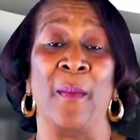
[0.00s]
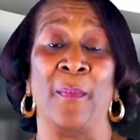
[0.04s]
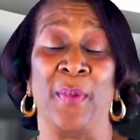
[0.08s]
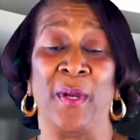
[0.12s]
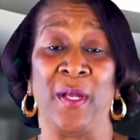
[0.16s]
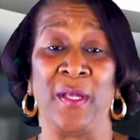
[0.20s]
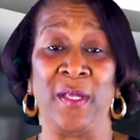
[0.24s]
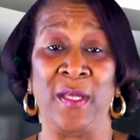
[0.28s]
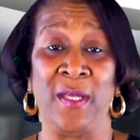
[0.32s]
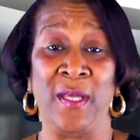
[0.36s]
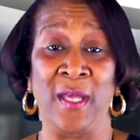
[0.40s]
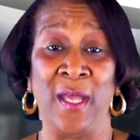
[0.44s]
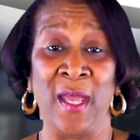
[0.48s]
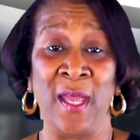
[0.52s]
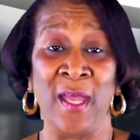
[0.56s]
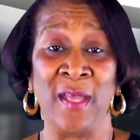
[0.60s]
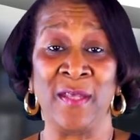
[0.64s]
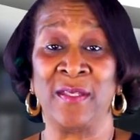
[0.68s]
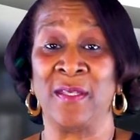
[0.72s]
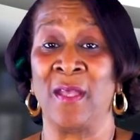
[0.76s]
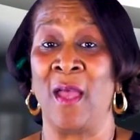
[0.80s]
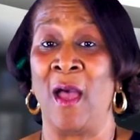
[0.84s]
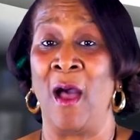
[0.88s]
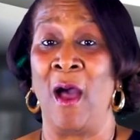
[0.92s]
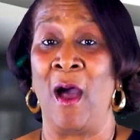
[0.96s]
But
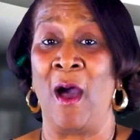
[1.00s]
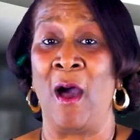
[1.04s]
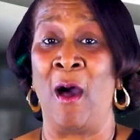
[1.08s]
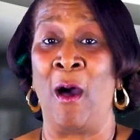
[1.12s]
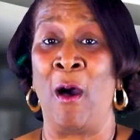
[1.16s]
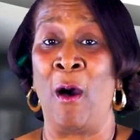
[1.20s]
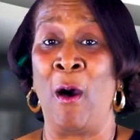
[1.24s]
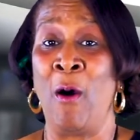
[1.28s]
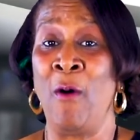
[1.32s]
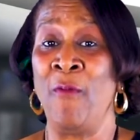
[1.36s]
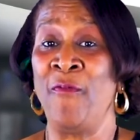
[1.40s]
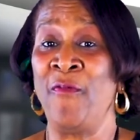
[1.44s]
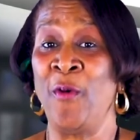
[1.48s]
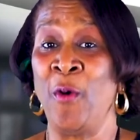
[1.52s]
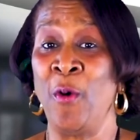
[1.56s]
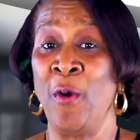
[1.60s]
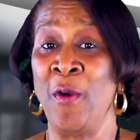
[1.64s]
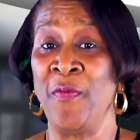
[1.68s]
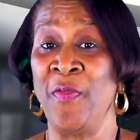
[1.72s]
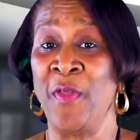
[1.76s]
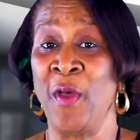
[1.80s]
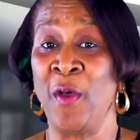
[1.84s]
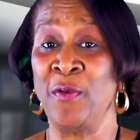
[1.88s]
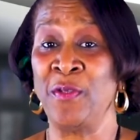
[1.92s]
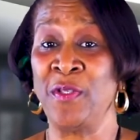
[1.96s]
yes, all four
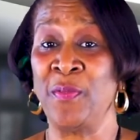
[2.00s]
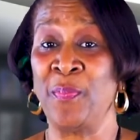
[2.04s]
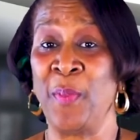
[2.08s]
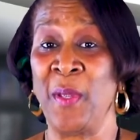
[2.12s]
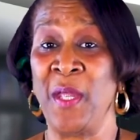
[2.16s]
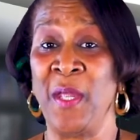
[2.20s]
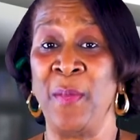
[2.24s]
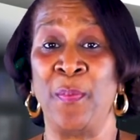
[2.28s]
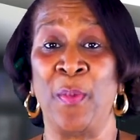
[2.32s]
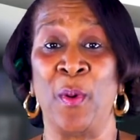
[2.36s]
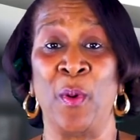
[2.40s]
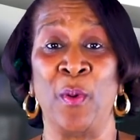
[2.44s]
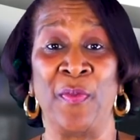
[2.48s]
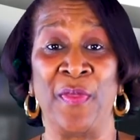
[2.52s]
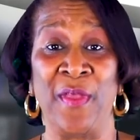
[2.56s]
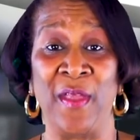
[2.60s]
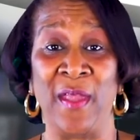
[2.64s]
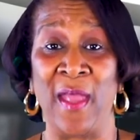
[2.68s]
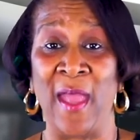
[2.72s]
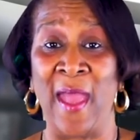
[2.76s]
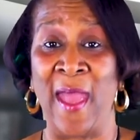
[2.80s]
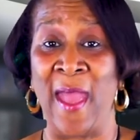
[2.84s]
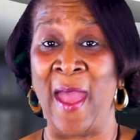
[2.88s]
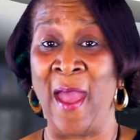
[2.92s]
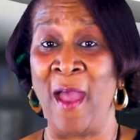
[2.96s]
of those people,
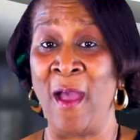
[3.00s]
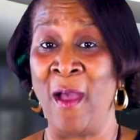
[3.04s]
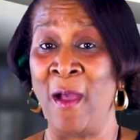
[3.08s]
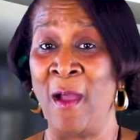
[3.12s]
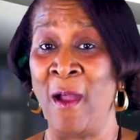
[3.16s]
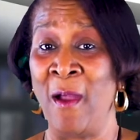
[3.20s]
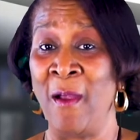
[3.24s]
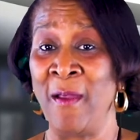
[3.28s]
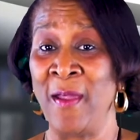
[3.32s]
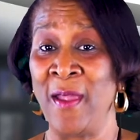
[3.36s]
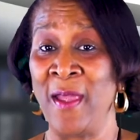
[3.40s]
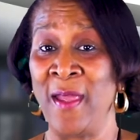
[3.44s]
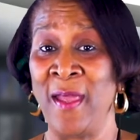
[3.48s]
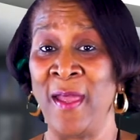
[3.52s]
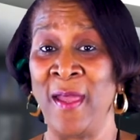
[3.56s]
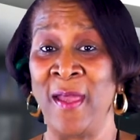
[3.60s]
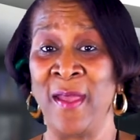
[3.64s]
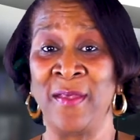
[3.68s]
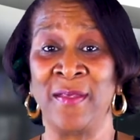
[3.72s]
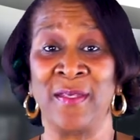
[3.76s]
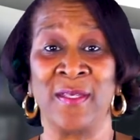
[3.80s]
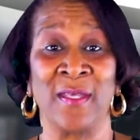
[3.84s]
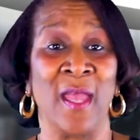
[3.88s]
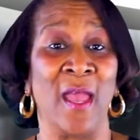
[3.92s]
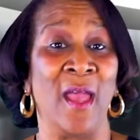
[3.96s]
the
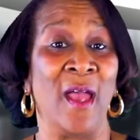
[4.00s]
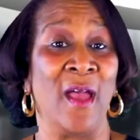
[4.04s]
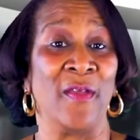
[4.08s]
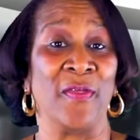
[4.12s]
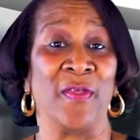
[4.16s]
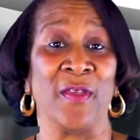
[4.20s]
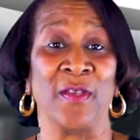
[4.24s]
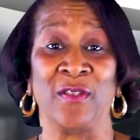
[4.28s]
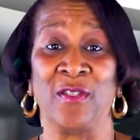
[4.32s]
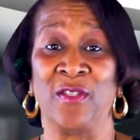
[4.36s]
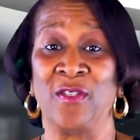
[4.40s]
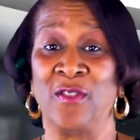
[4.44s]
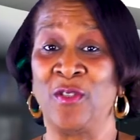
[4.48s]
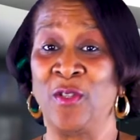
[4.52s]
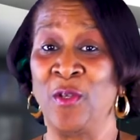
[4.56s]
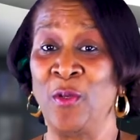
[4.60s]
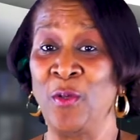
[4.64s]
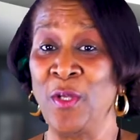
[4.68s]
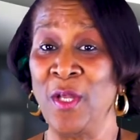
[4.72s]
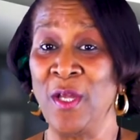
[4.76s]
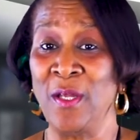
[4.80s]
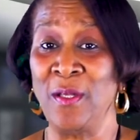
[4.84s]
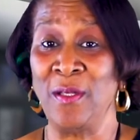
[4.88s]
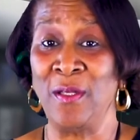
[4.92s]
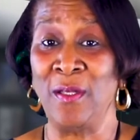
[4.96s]
IRS, the
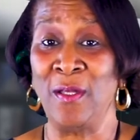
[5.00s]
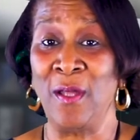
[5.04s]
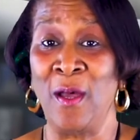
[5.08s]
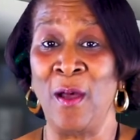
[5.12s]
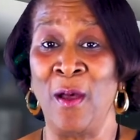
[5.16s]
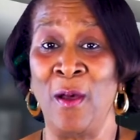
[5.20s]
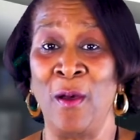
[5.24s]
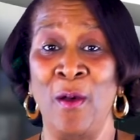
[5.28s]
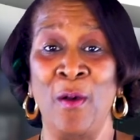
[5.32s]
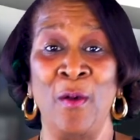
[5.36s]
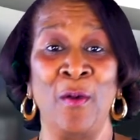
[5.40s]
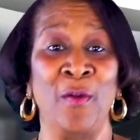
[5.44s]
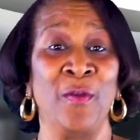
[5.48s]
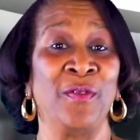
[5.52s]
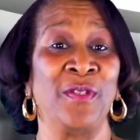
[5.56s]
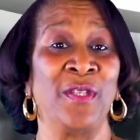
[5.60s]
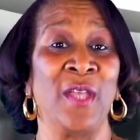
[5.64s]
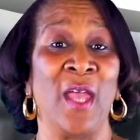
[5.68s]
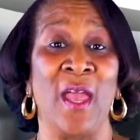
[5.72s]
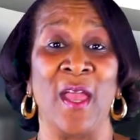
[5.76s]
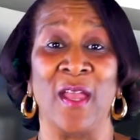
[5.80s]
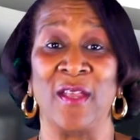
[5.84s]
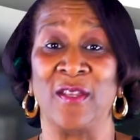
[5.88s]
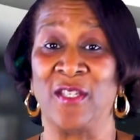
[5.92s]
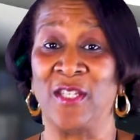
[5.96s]
student loans,
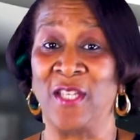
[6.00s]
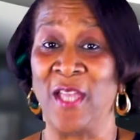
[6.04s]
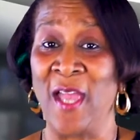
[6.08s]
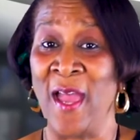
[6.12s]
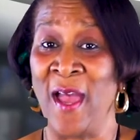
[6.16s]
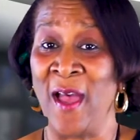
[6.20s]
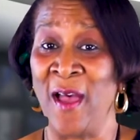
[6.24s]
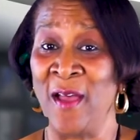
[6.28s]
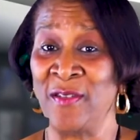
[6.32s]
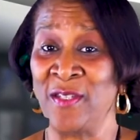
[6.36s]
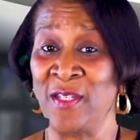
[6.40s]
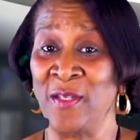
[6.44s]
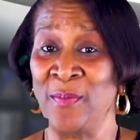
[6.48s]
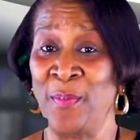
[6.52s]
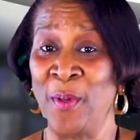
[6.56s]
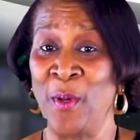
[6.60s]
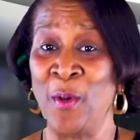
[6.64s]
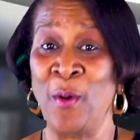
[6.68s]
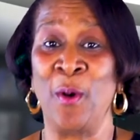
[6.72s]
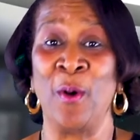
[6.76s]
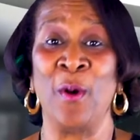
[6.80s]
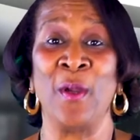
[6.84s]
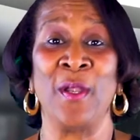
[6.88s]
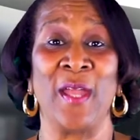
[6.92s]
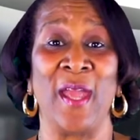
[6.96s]
child
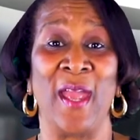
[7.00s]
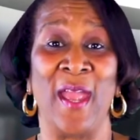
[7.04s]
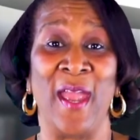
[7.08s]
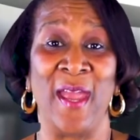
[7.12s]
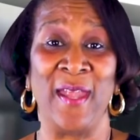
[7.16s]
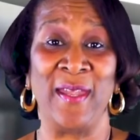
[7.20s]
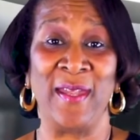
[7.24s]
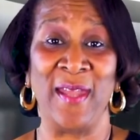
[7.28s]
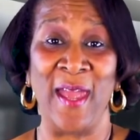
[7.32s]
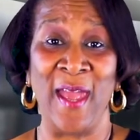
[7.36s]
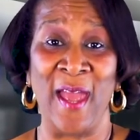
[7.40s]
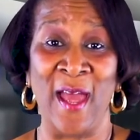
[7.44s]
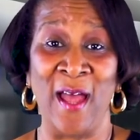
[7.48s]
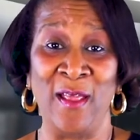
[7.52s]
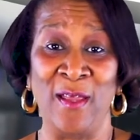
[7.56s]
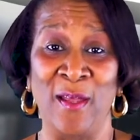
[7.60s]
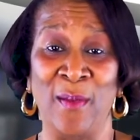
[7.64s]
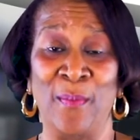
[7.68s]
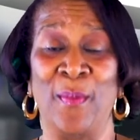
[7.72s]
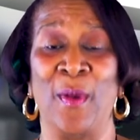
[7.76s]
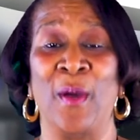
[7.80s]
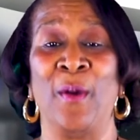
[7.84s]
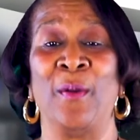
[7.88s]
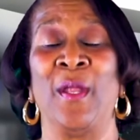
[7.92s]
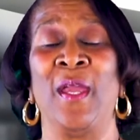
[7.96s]
support, and
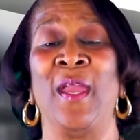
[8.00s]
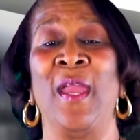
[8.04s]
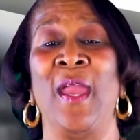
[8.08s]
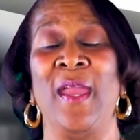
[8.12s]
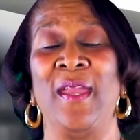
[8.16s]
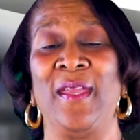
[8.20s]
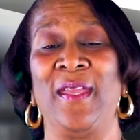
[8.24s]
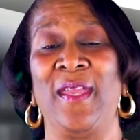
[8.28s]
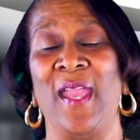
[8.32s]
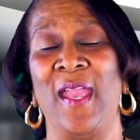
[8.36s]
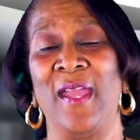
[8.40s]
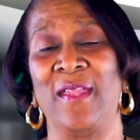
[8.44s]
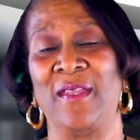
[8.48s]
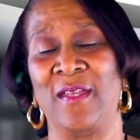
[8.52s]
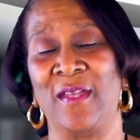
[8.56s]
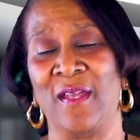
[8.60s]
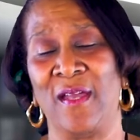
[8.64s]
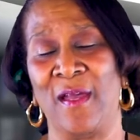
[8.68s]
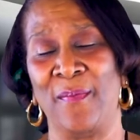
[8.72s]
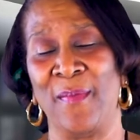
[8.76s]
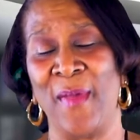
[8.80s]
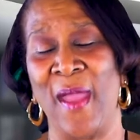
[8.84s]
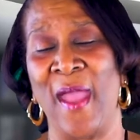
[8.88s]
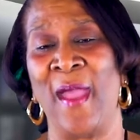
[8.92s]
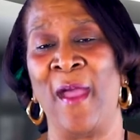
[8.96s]
alimony can
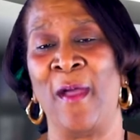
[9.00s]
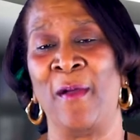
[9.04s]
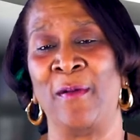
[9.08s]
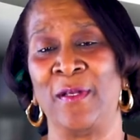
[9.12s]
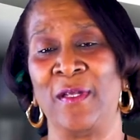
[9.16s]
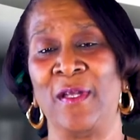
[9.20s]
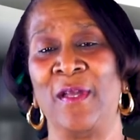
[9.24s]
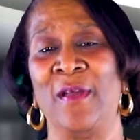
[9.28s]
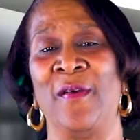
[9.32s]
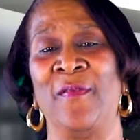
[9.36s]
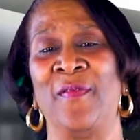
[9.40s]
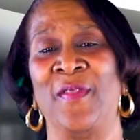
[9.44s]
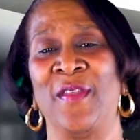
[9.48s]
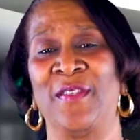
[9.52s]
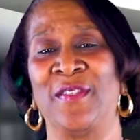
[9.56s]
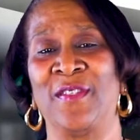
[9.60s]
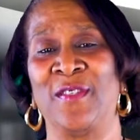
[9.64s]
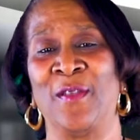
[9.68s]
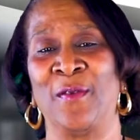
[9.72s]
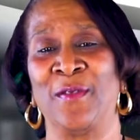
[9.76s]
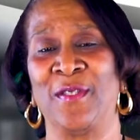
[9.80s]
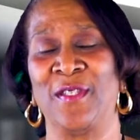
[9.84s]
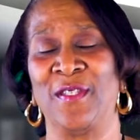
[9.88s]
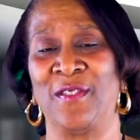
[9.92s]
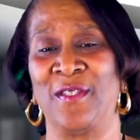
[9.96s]
come out of the
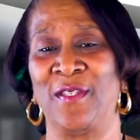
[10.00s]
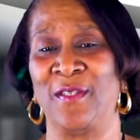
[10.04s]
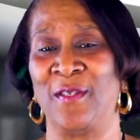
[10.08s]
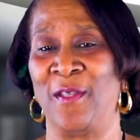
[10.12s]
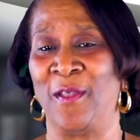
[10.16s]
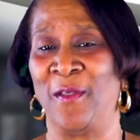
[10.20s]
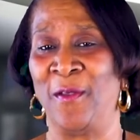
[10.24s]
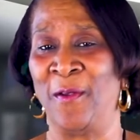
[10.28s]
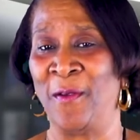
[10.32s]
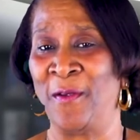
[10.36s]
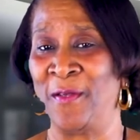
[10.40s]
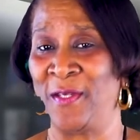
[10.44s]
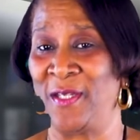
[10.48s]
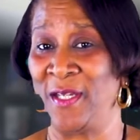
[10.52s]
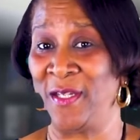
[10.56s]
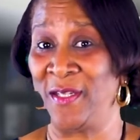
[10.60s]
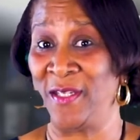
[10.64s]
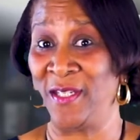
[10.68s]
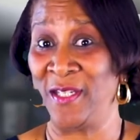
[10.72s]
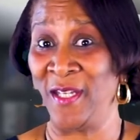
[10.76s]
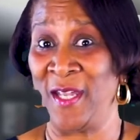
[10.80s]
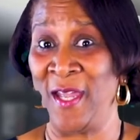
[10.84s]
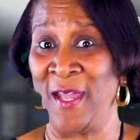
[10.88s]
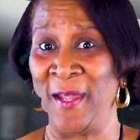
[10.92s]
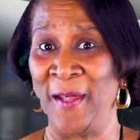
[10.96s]
Social Security
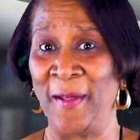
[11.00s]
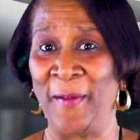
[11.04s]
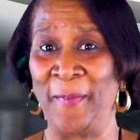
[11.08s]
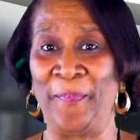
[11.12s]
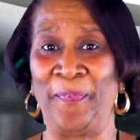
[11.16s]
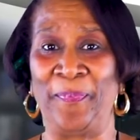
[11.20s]
check.